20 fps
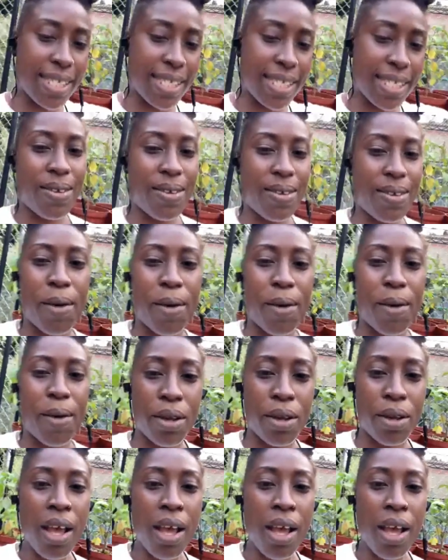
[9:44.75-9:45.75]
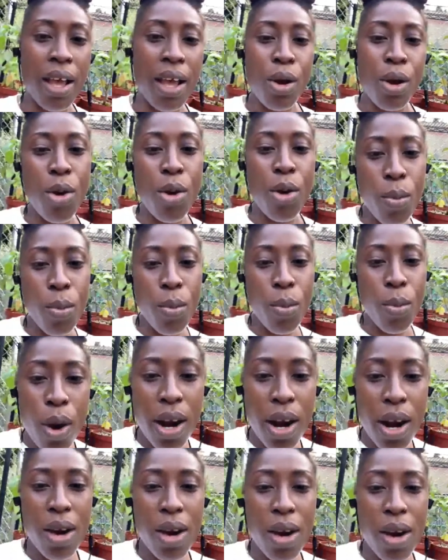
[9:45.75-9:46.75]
so that we can grow more,